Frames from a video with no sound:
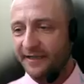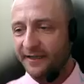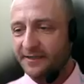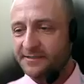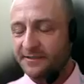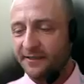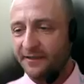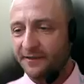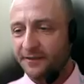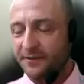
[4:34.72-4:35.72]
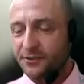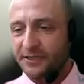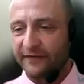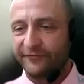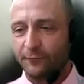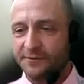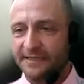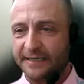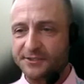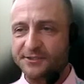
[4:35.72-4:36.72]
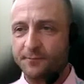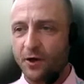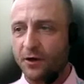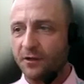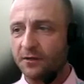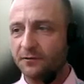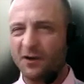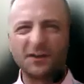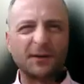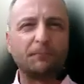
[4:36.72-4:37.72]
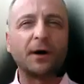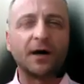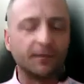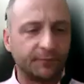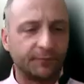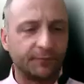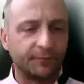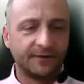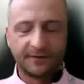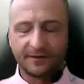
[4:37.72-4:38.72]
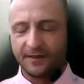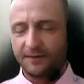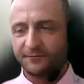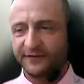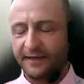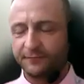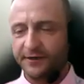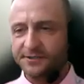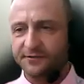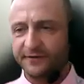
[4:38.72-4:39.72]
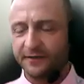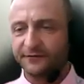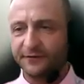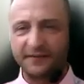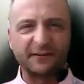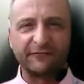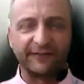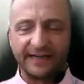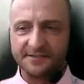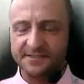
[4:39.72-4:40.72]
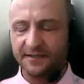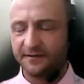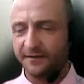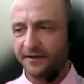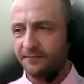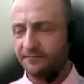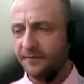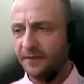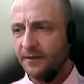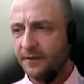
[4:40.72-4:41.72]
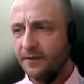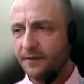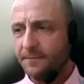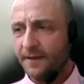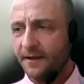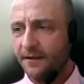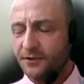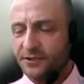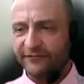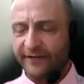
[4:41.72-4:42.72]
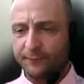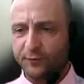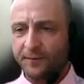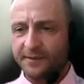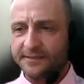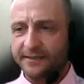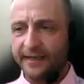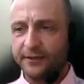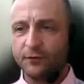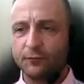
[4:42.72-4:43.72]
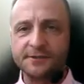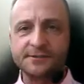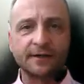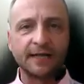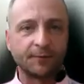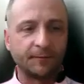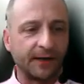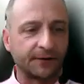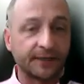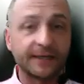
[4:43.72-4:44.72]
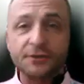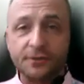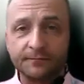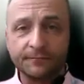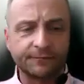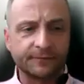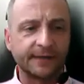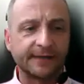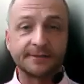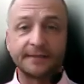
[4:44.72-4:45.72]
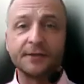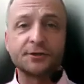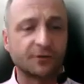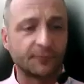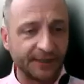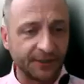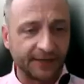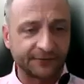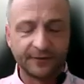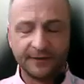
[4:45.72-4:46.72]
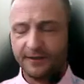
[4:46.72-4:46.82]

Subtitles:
the days, the chef, it was like a small, call it a pub type restaurant, so nothing fancy. The chef came to me and said, "Hey, do you want to start helping me out in the kitchen?" And I said, "Hey, sure, why not?"